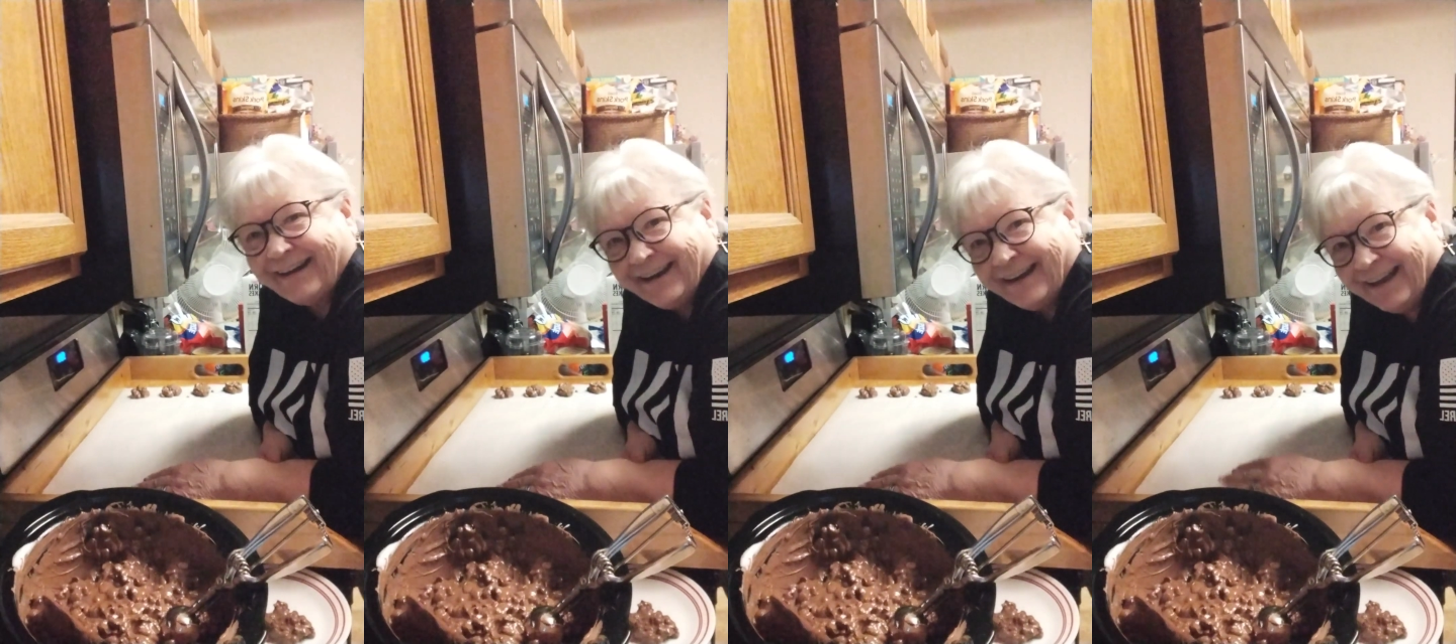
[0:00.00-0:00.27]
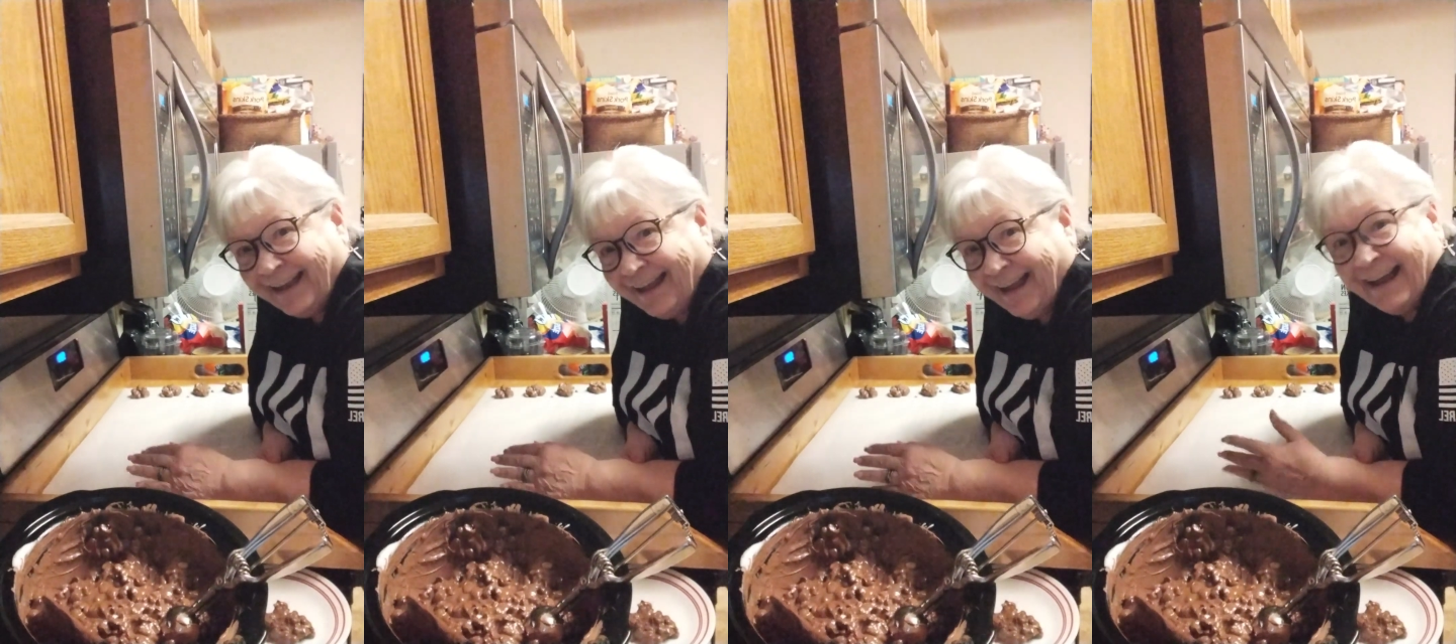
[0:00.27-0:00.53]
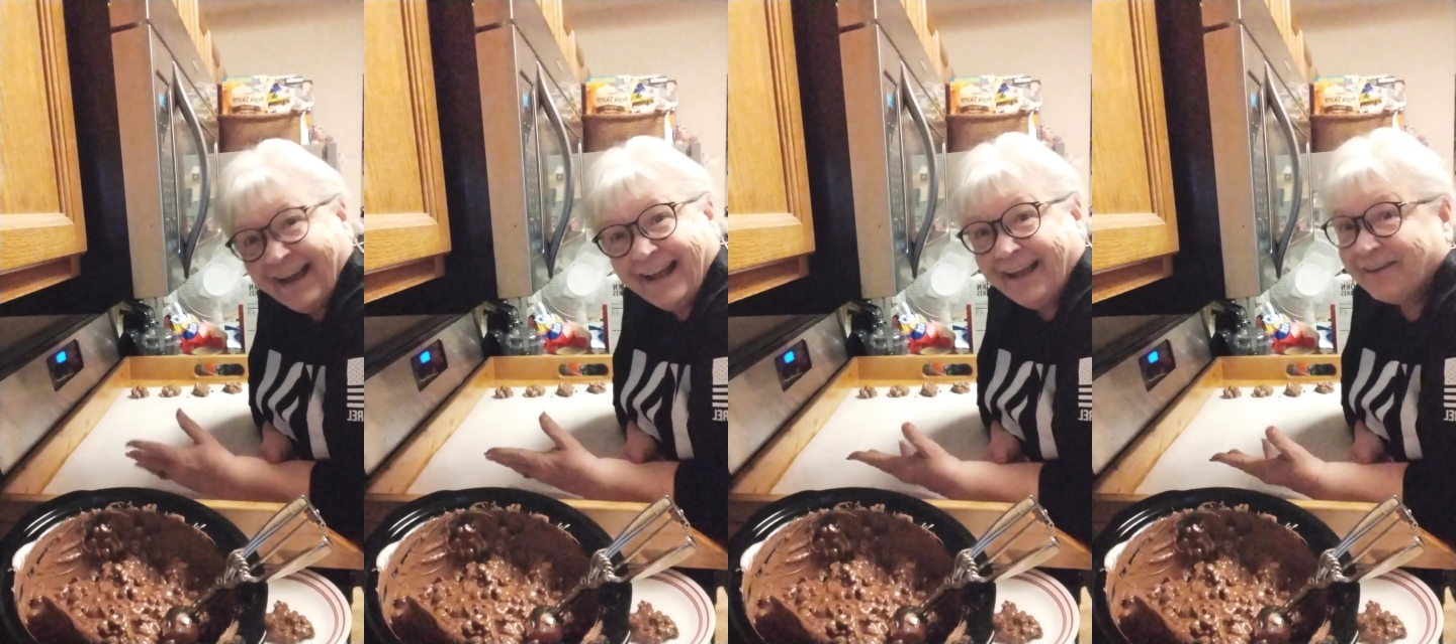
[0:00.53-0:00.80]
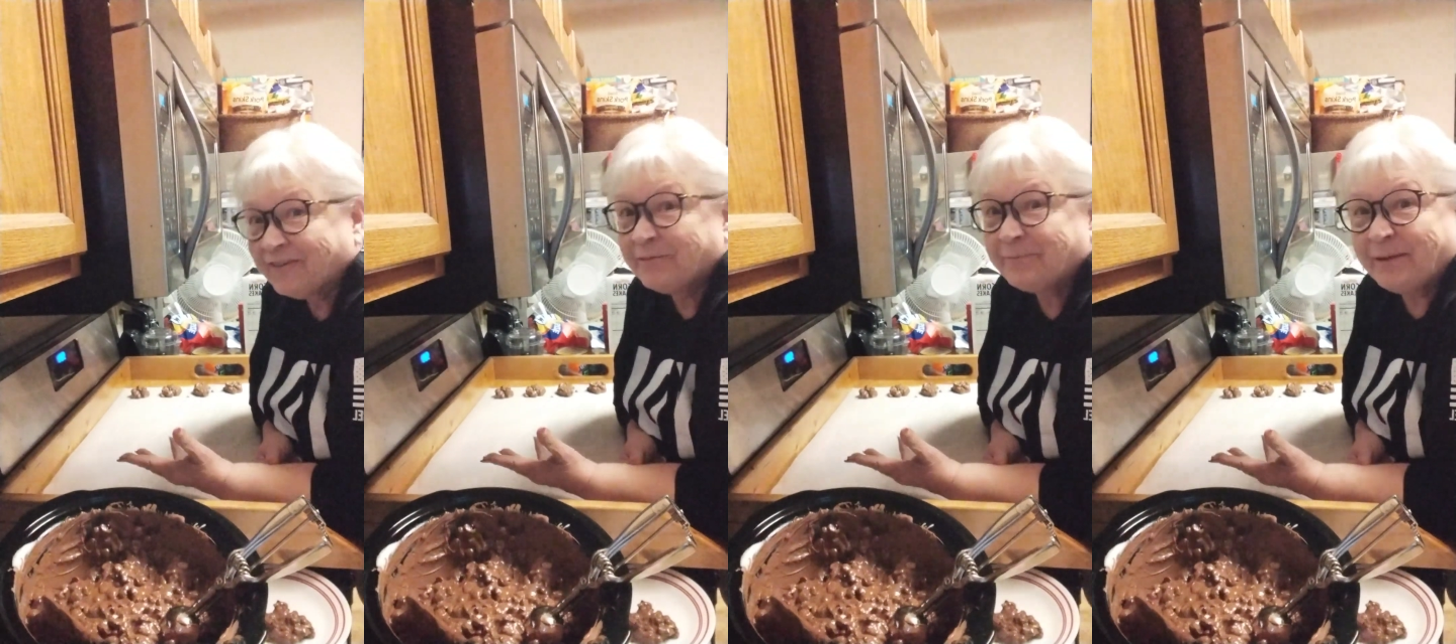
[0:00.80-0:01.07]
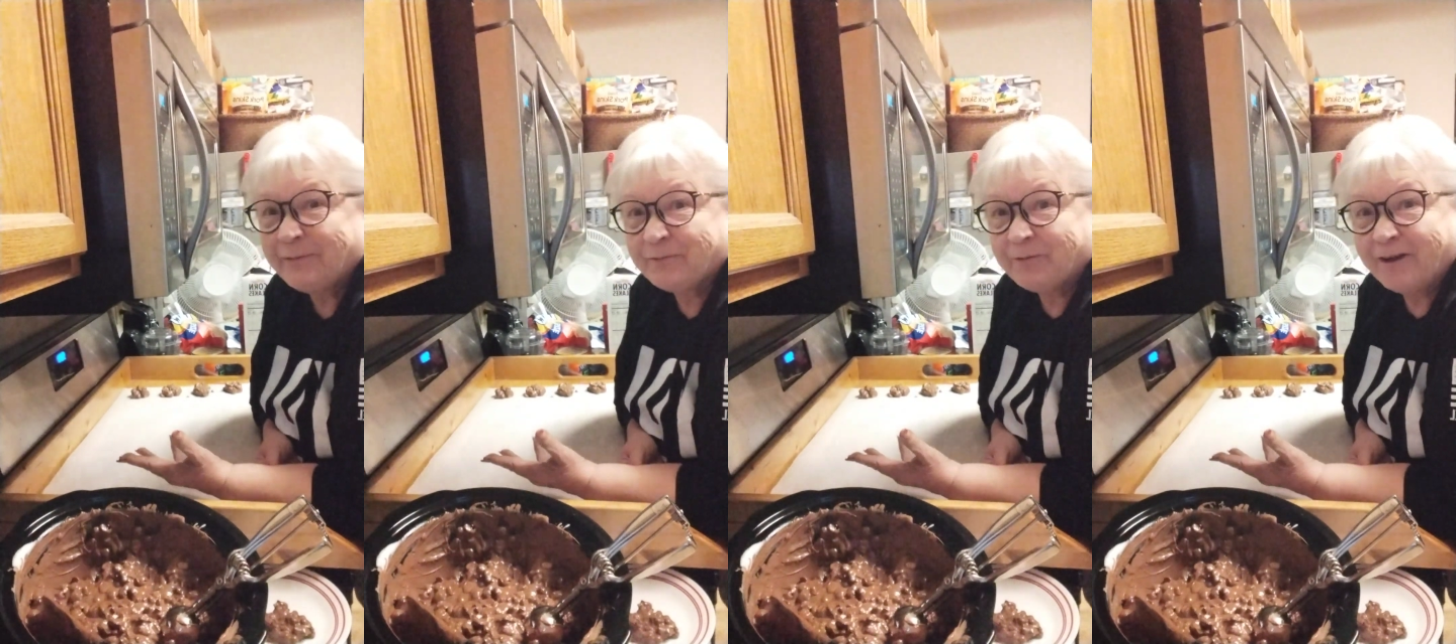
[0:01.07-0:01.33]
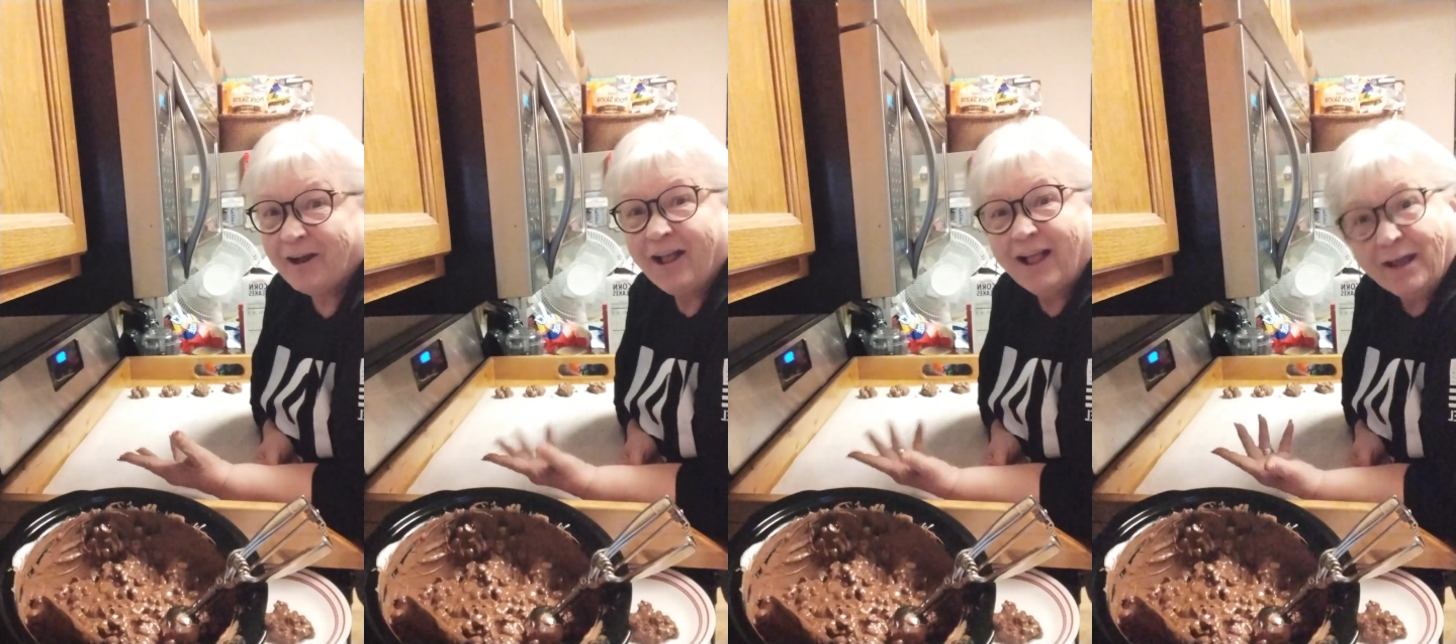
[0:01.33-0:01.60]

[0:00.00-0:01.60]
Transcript: I don't remember what all.